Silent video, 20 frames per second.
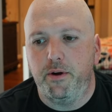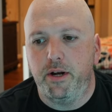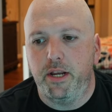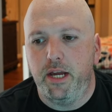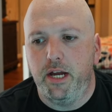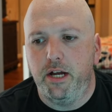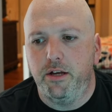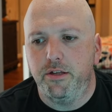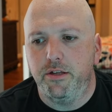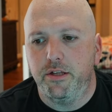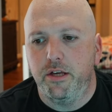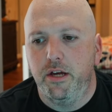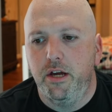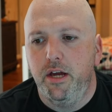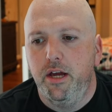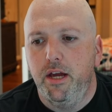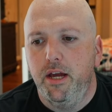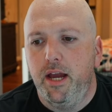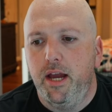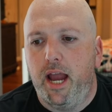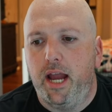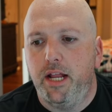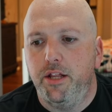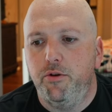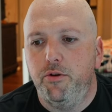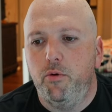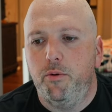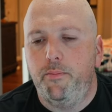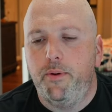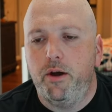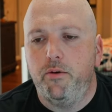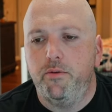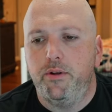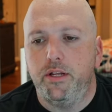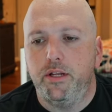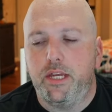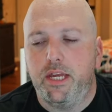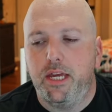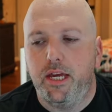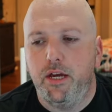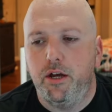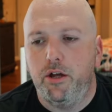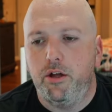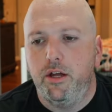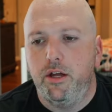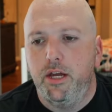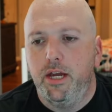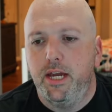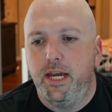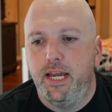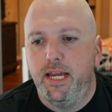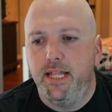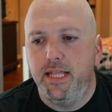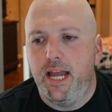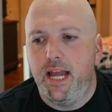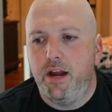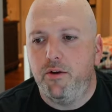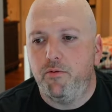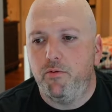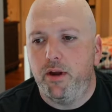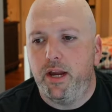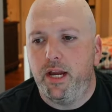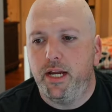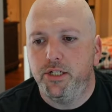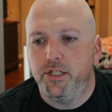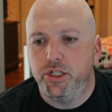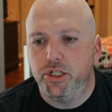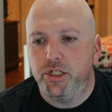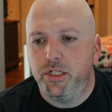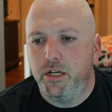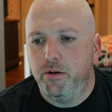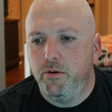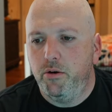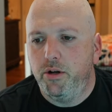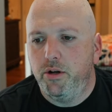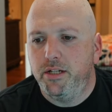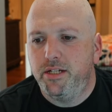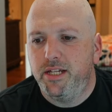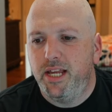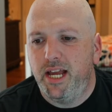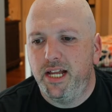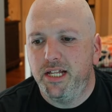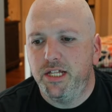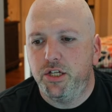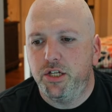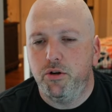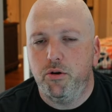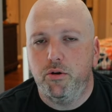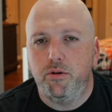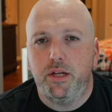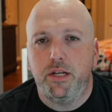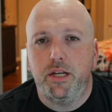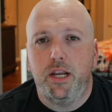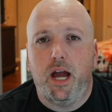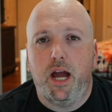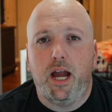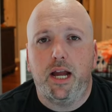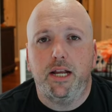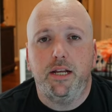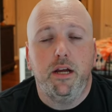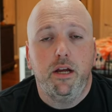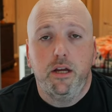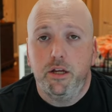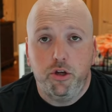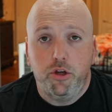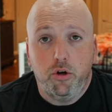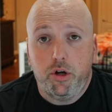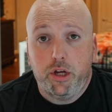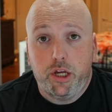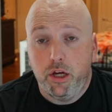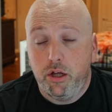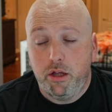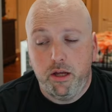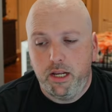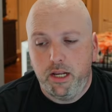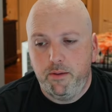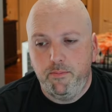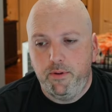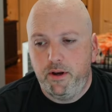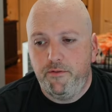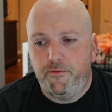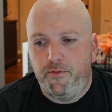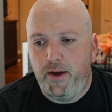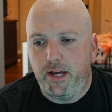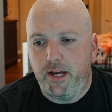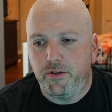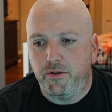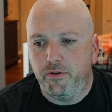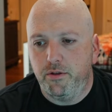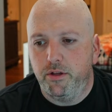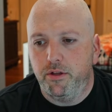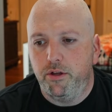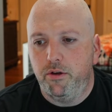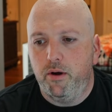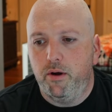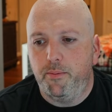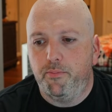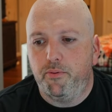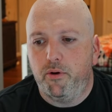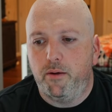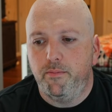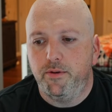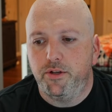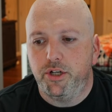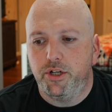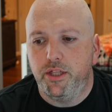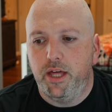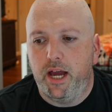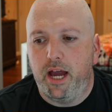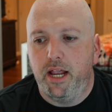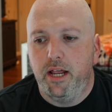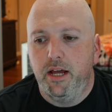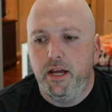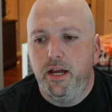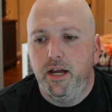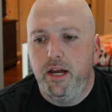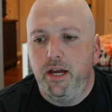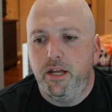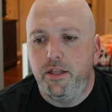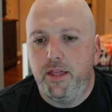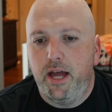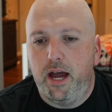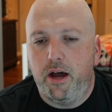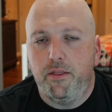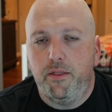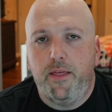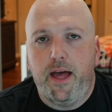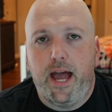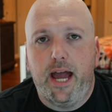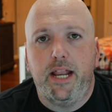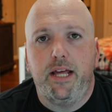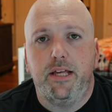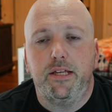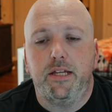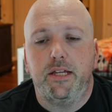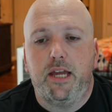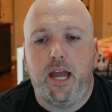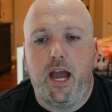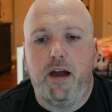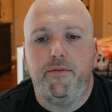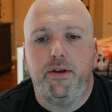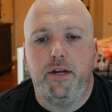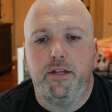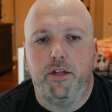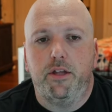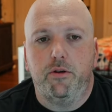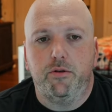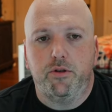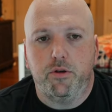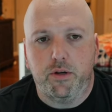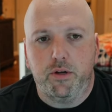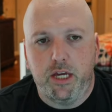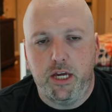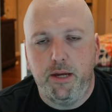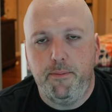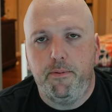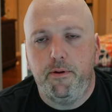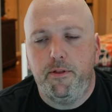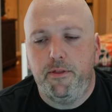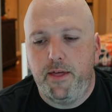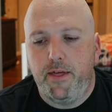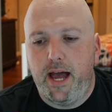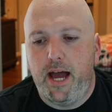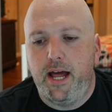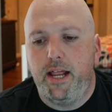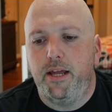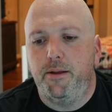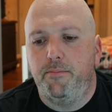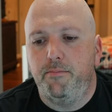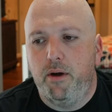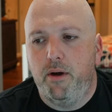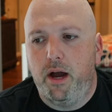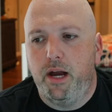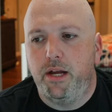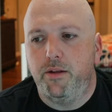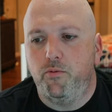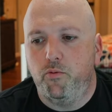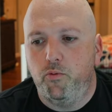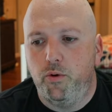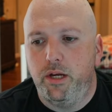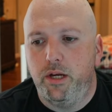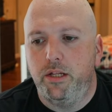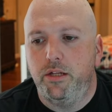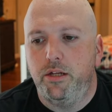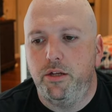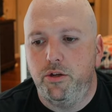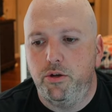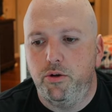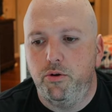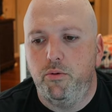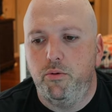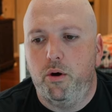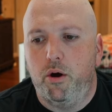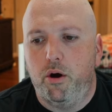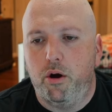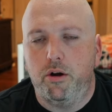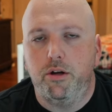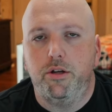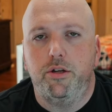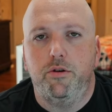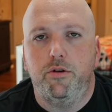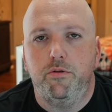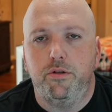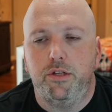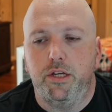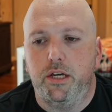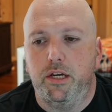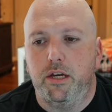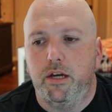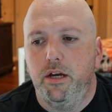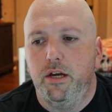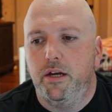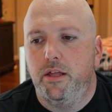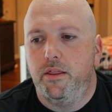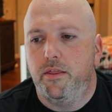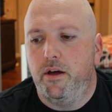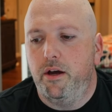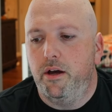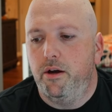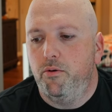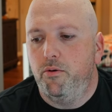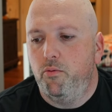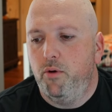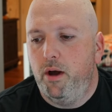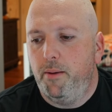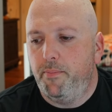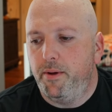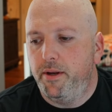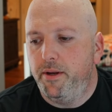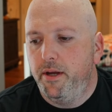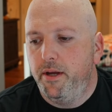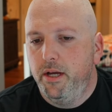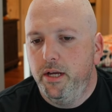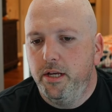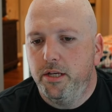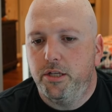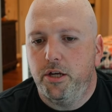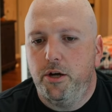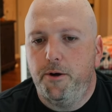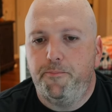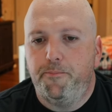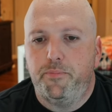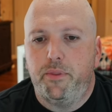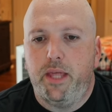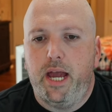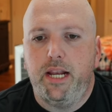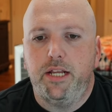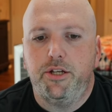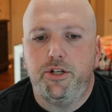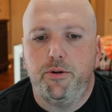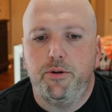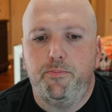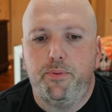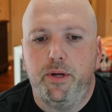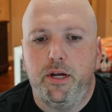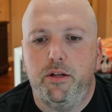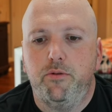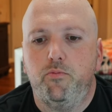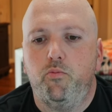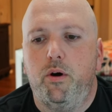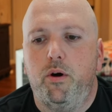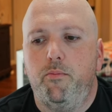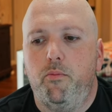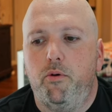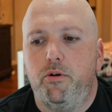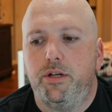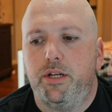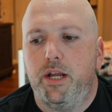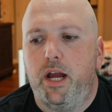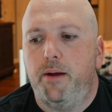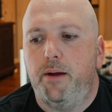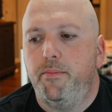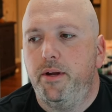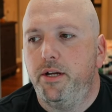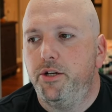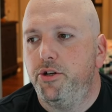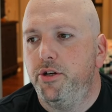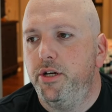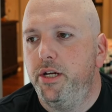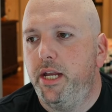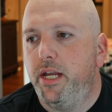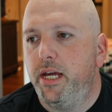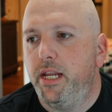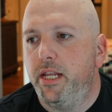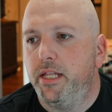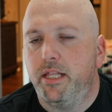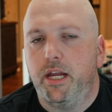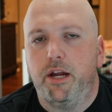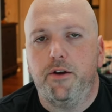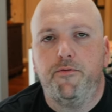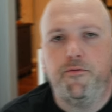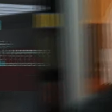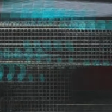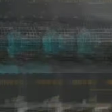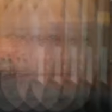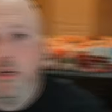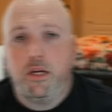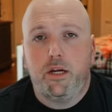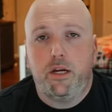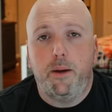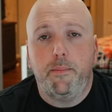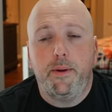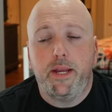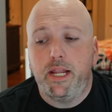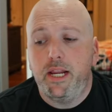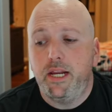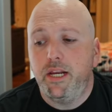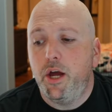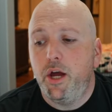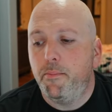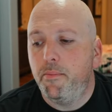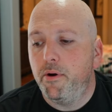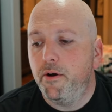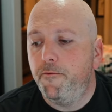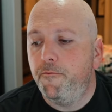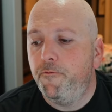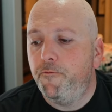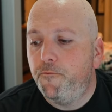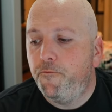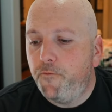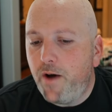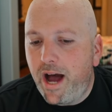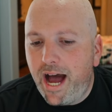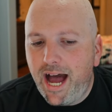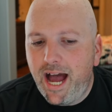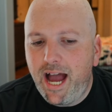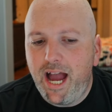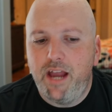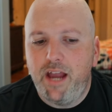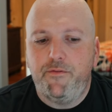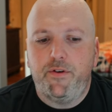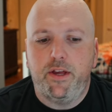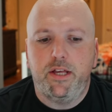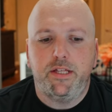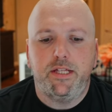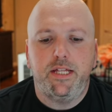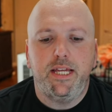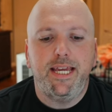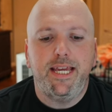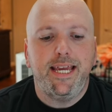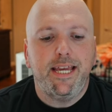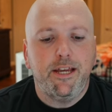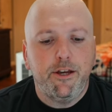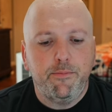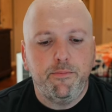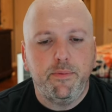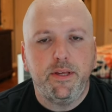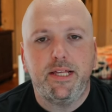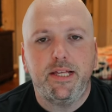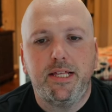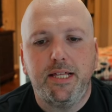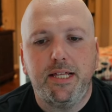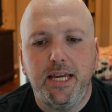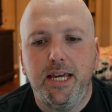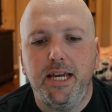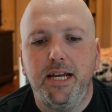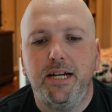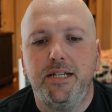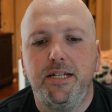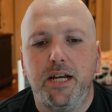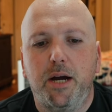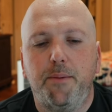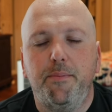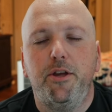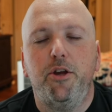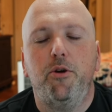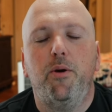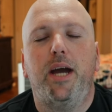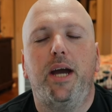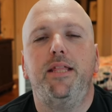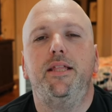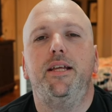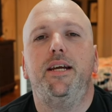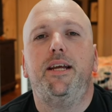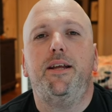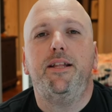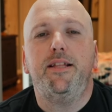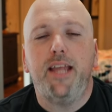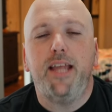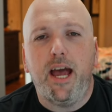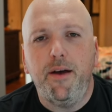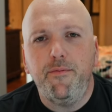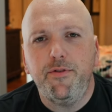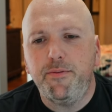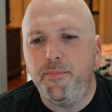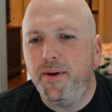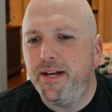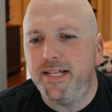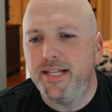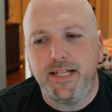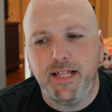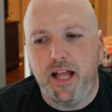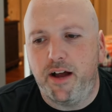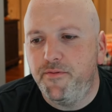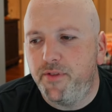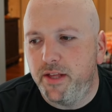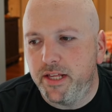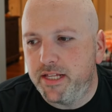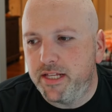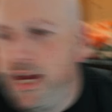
else, and you will be able to kill in that range 0 to 10, 0 to 9. You'll kill anybody faster than you, I promise you that. Now that is the caveat though, so keep that in mind when you are using the weapon. So that is your build. One more time, make sure you get it there for you. Coming in at number 5 is the MCW, and the devs must love this gun.